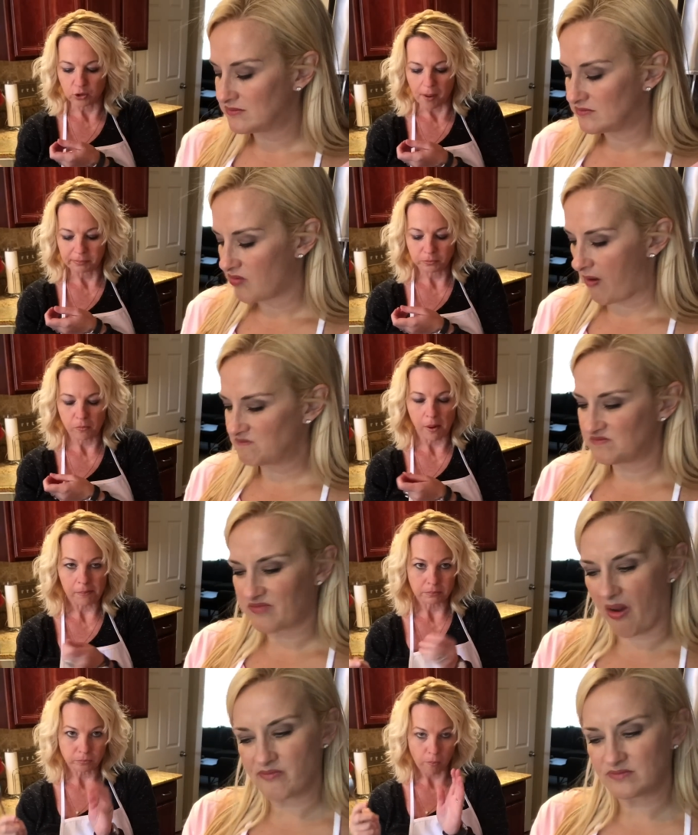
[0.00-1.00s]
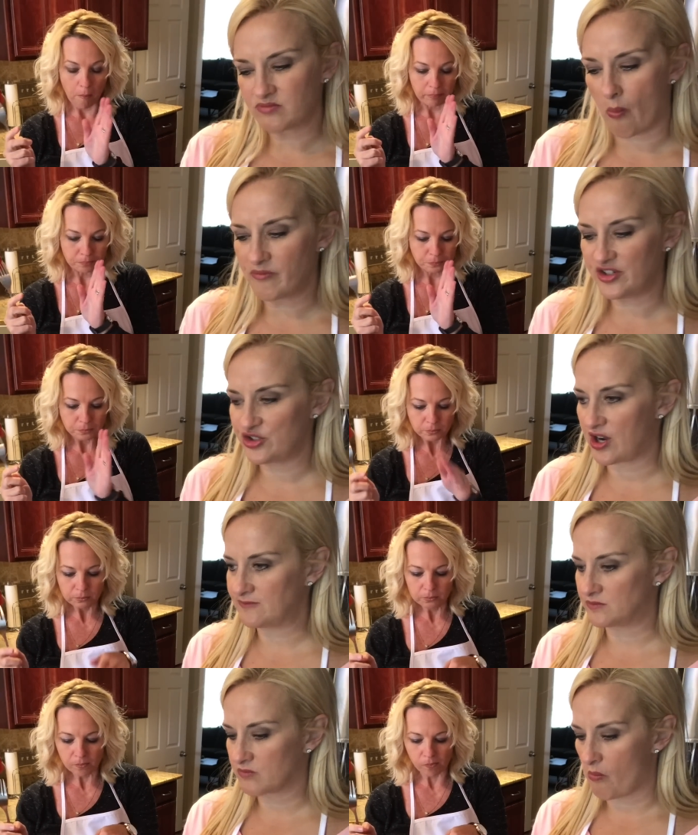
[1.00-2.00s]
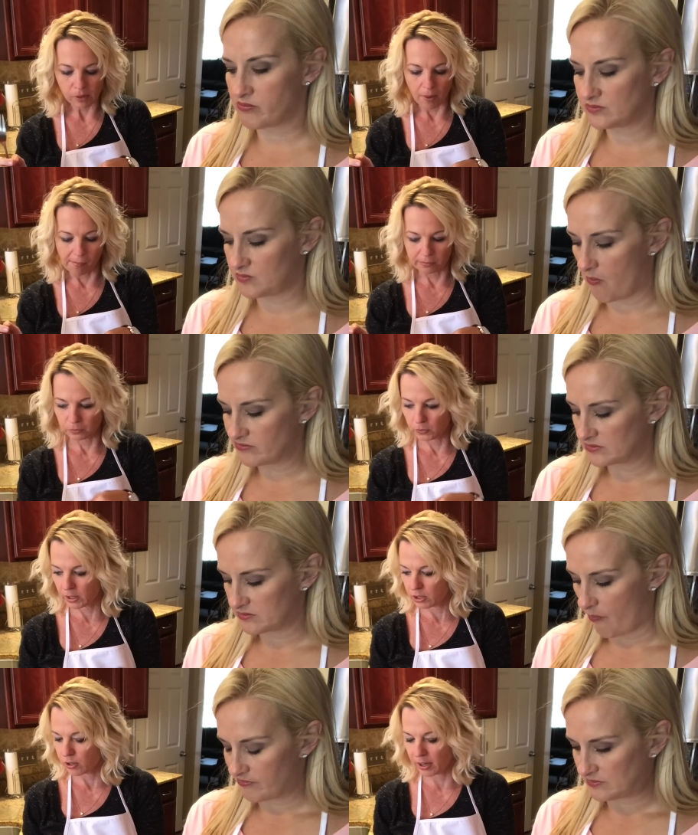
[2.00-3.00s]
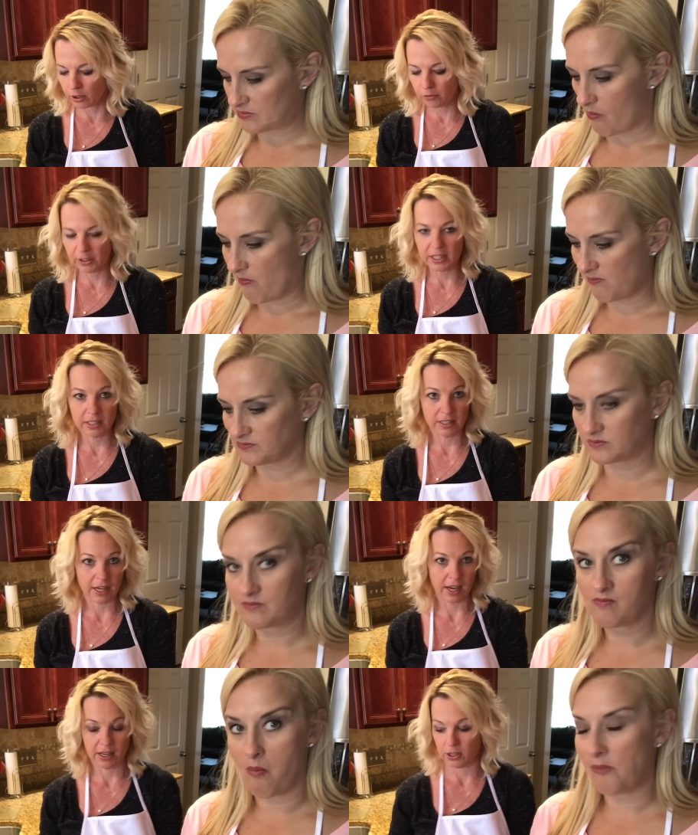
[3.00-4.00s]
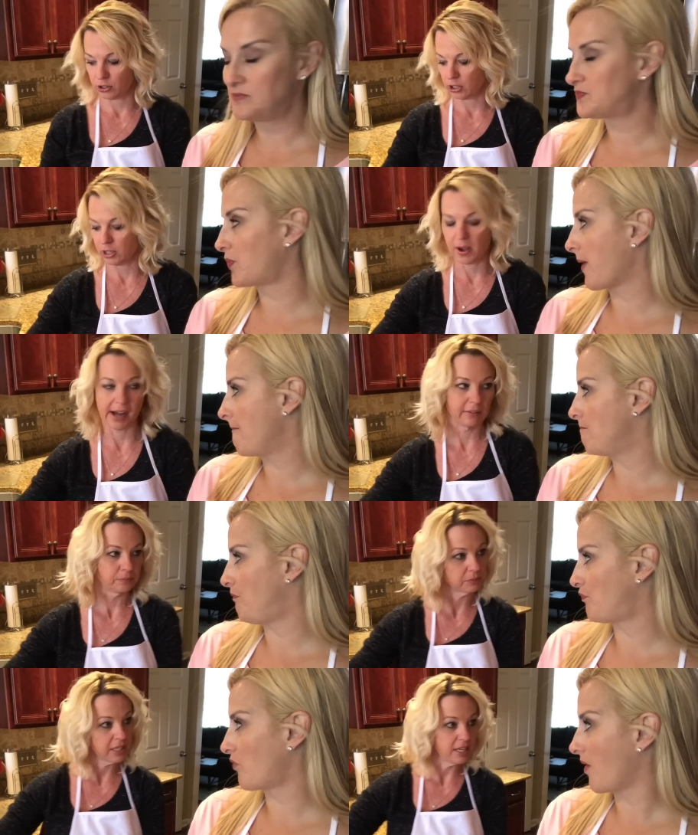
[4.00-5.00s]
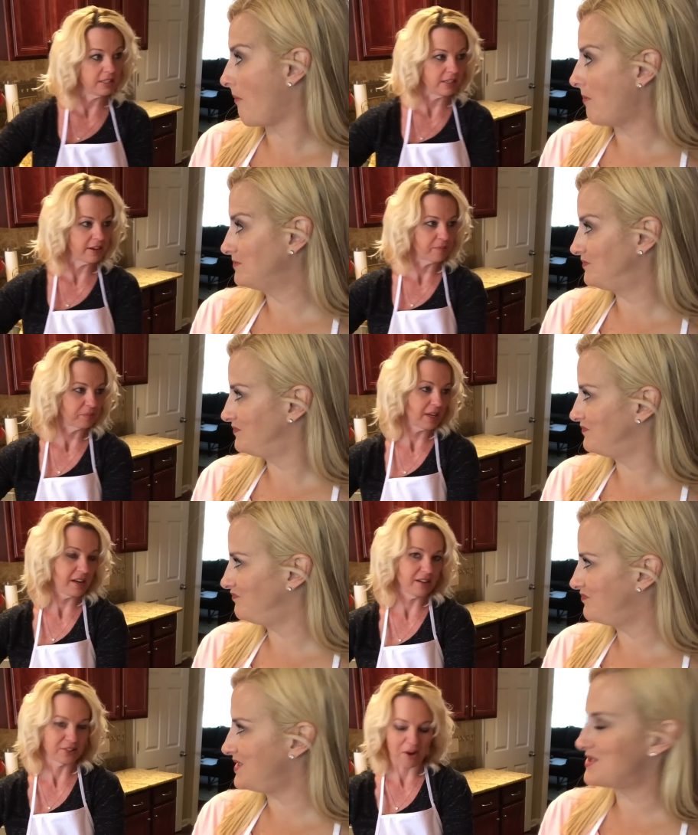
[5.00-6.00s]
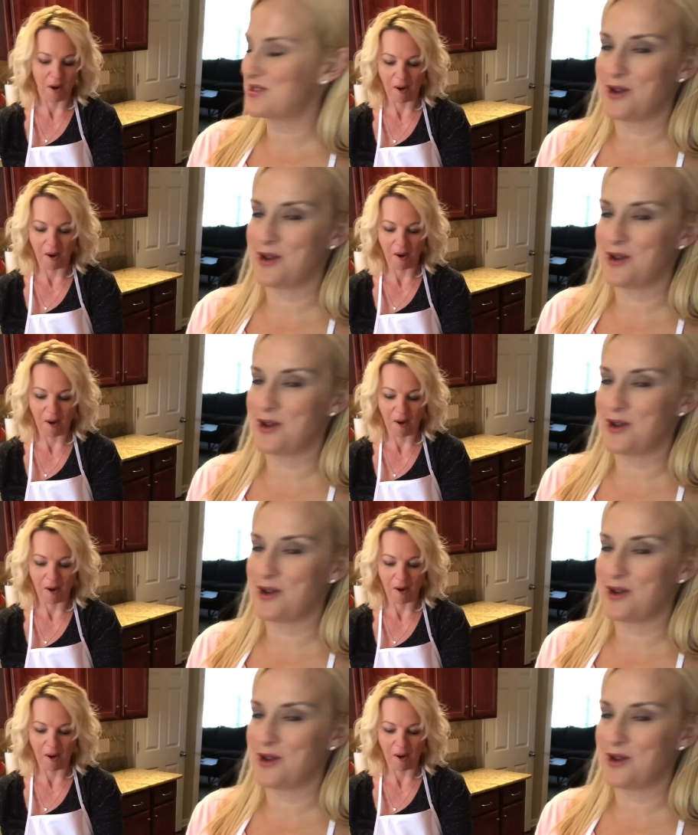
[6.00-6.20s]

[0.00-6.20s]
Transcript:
Speaker 1: dry. But Very dry. I'm gonna try over easy now and I'll show you how easy in it.